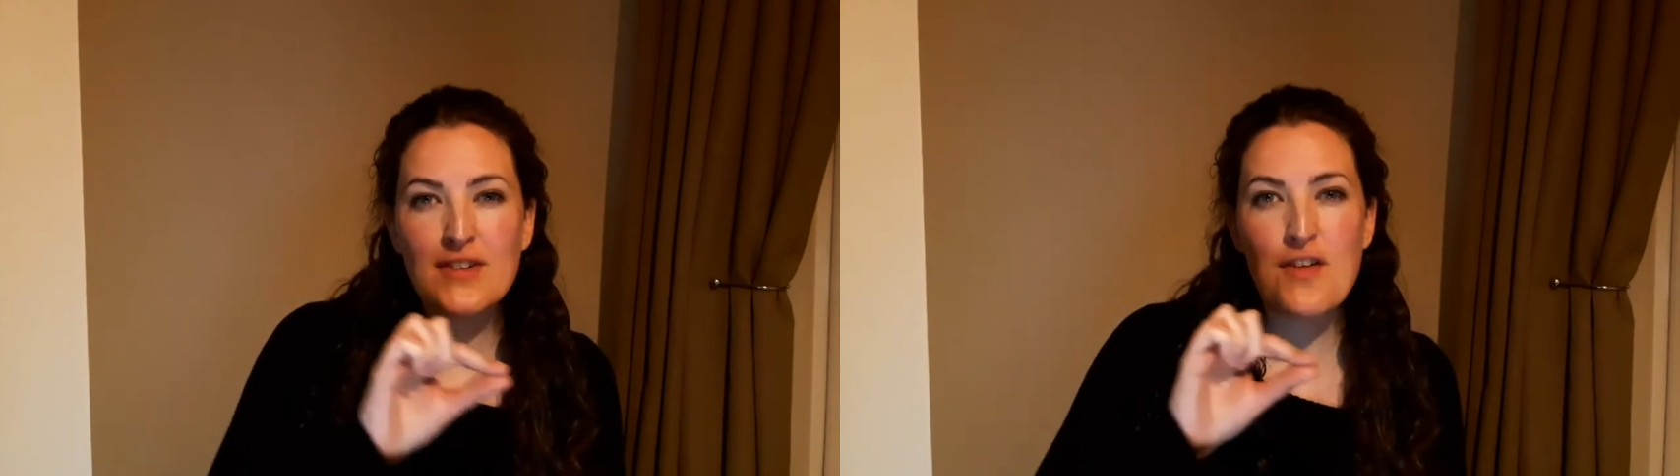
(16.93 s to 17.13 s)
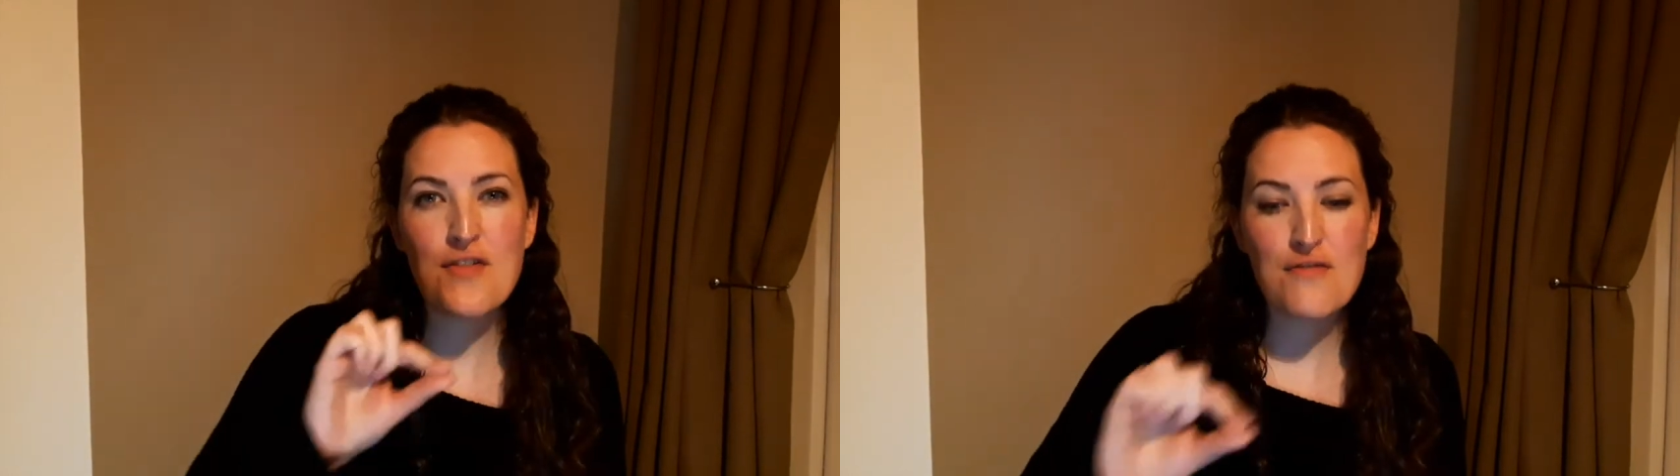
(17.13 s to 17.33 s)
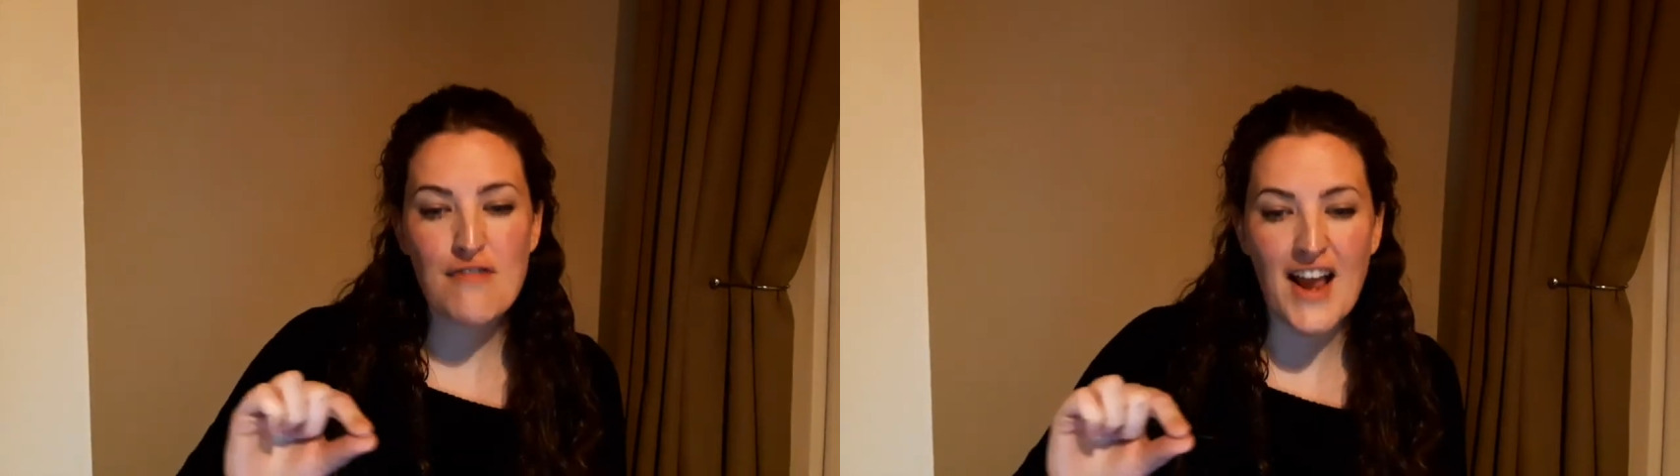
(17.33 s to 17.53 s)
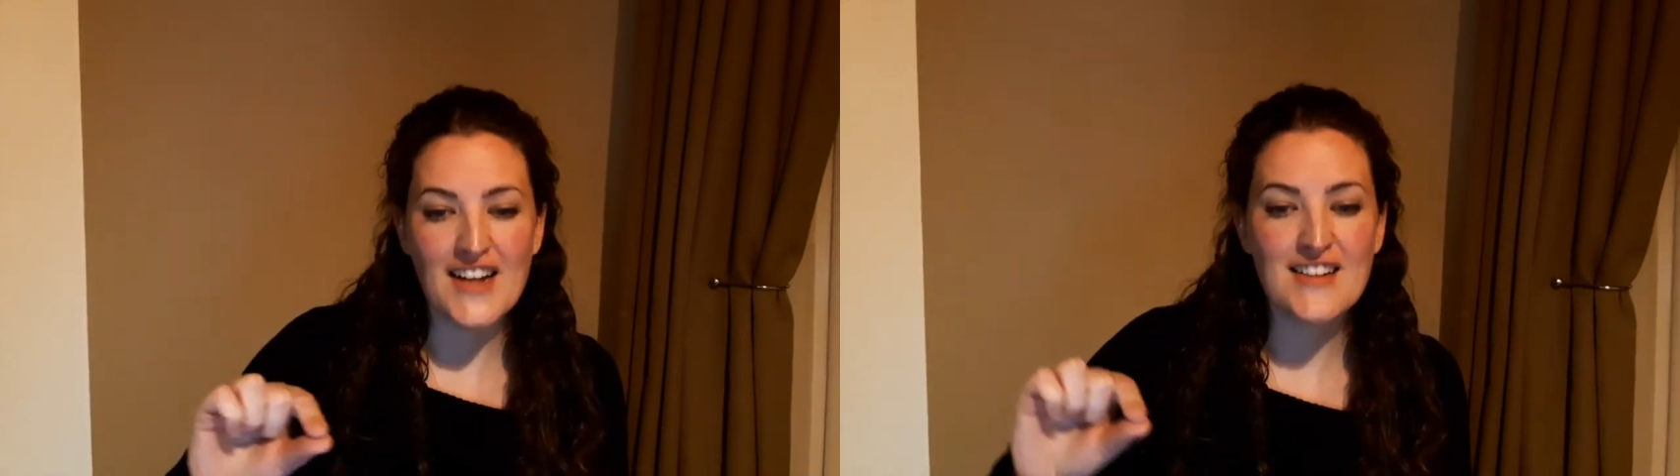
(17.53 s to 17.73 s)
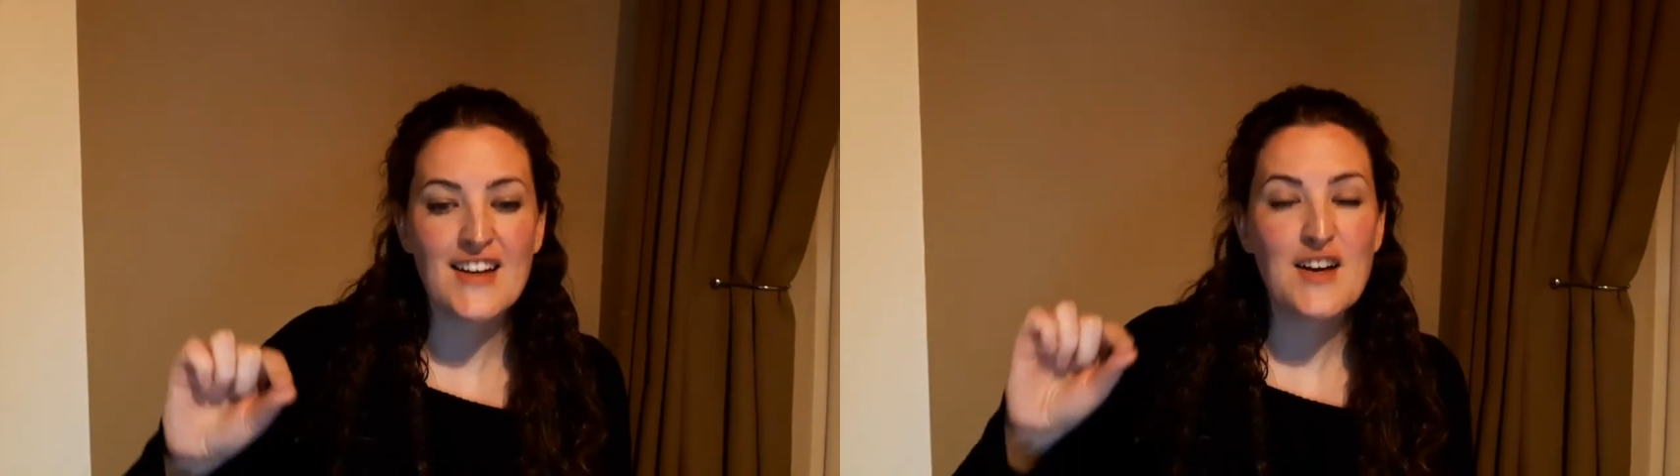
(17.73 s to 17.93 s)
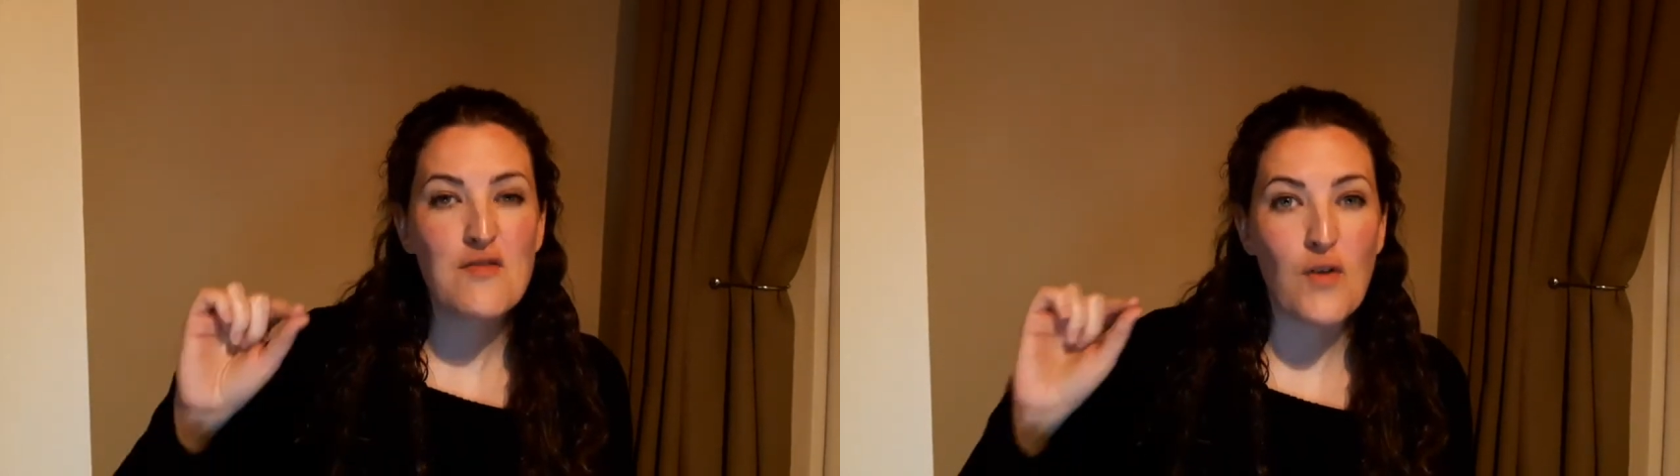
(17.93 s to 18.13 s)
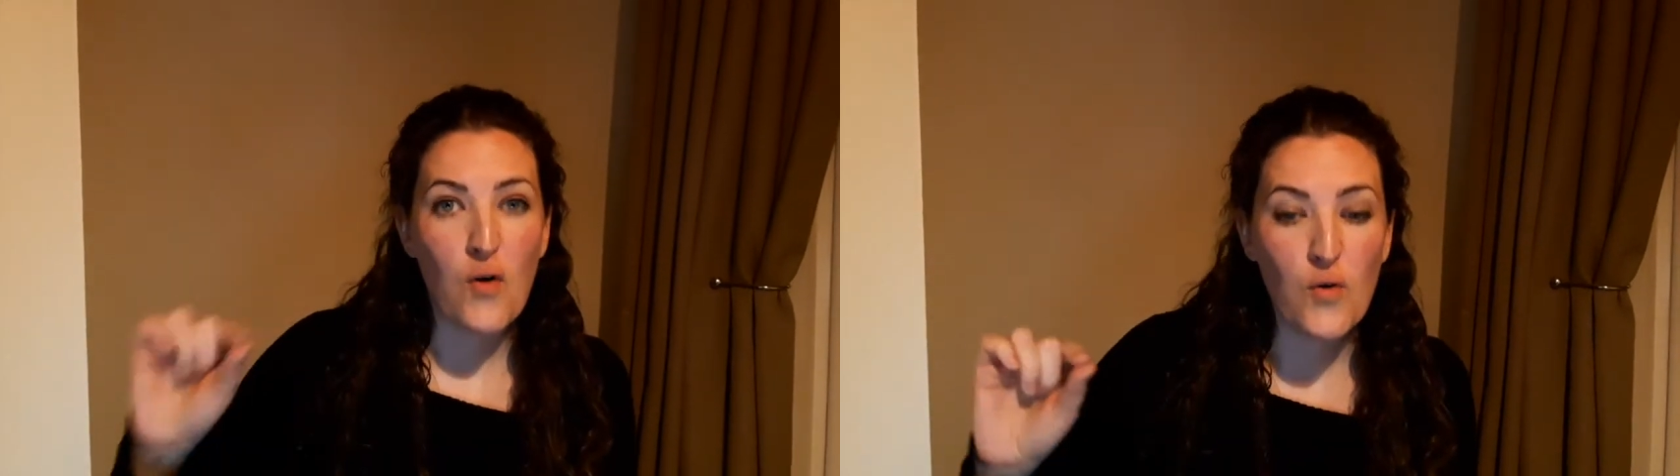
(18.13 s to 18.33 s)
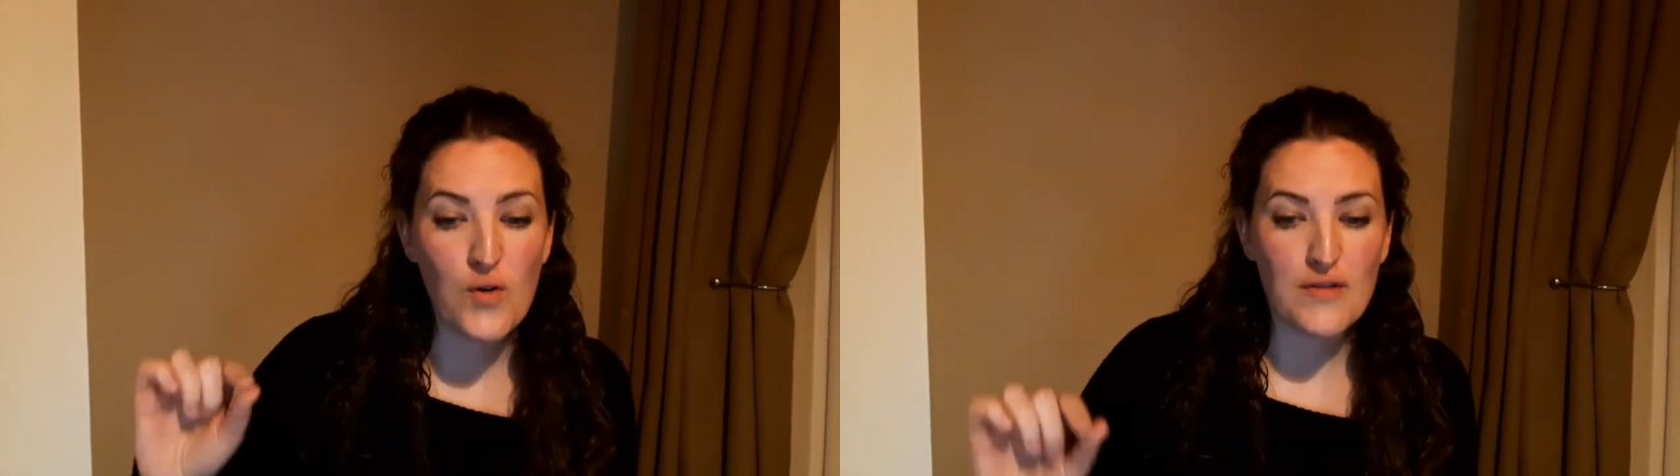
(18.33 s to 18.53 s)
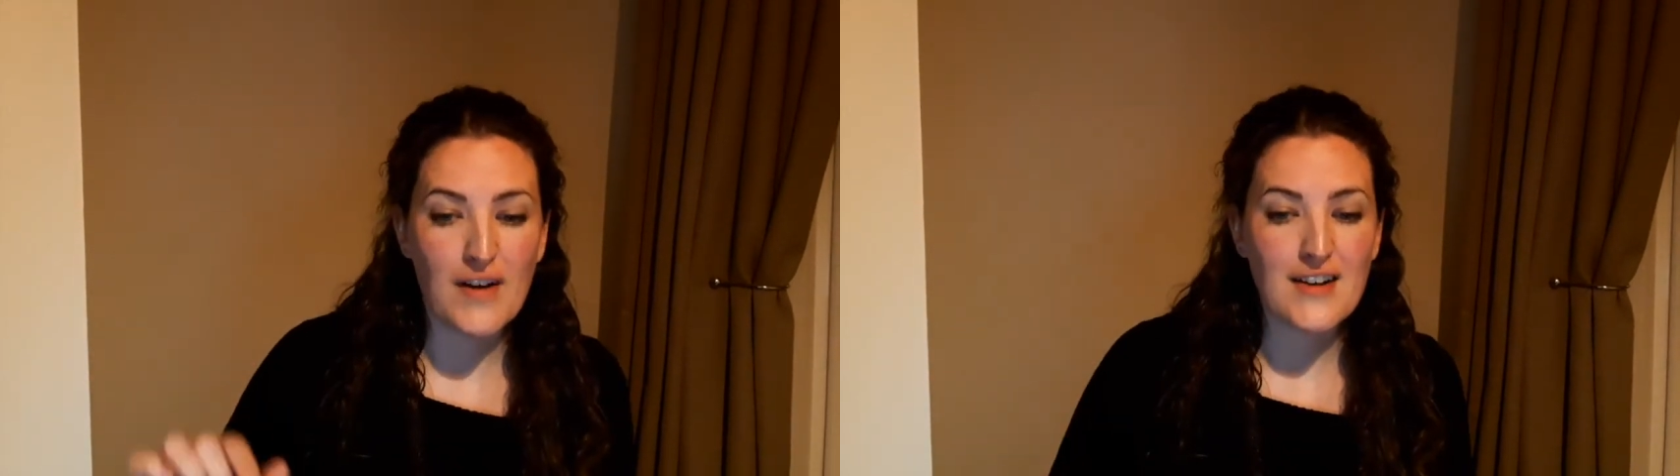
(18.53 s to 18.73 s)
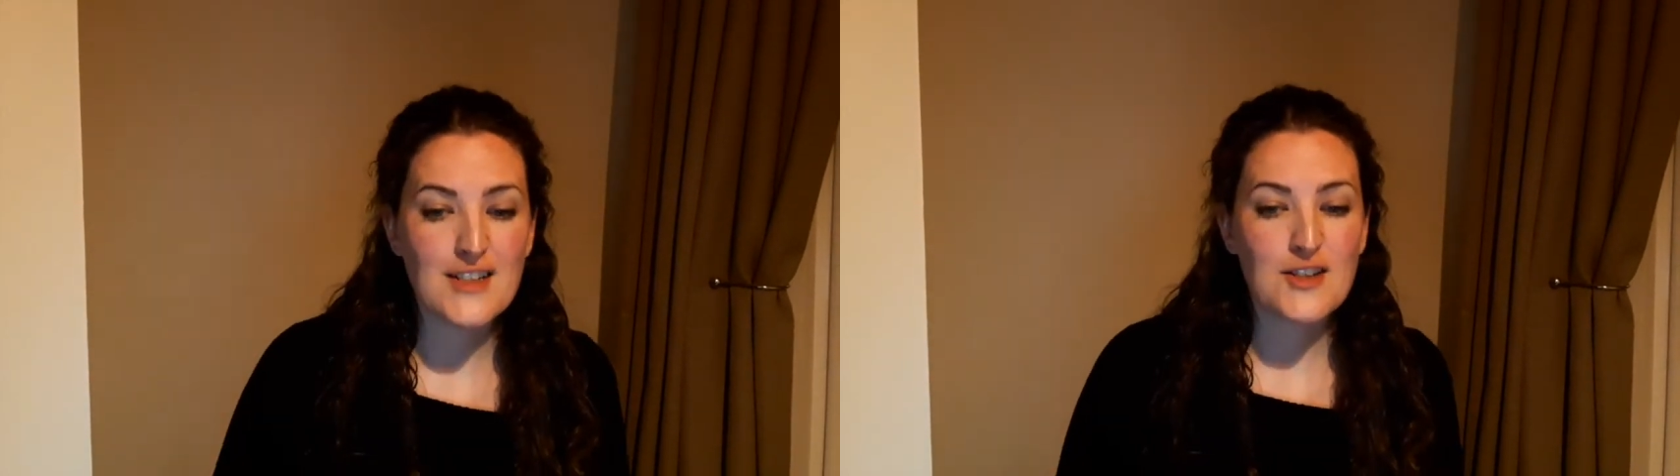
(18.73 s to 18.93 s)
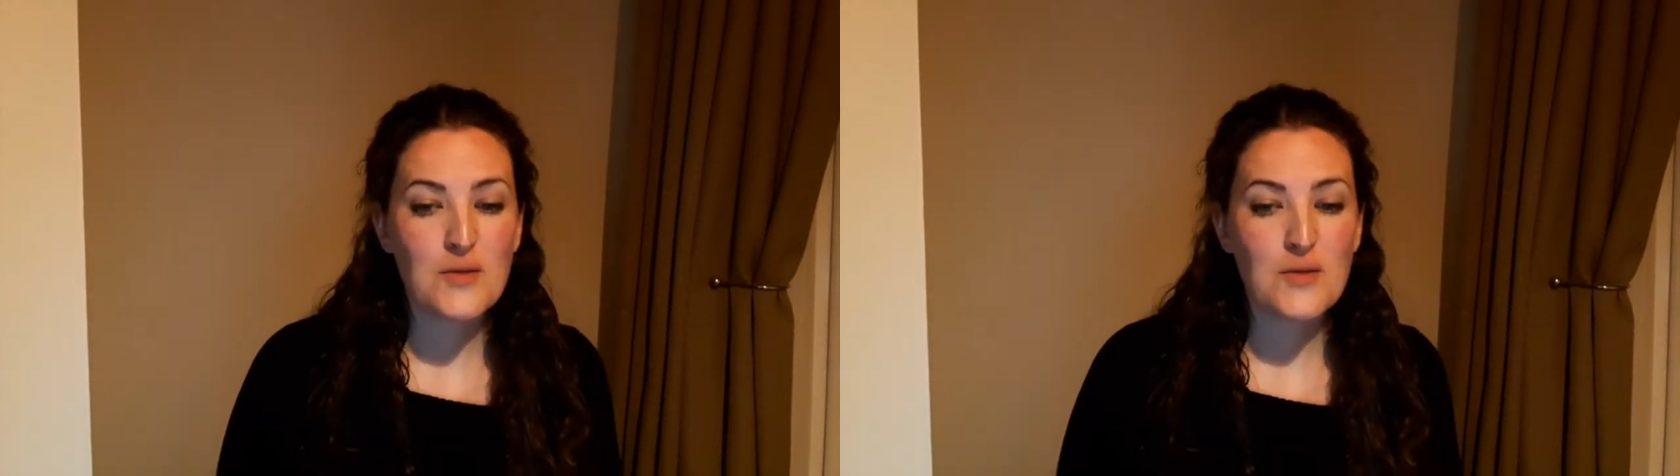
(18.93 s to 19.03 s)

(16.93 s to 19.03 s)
thread for all of us,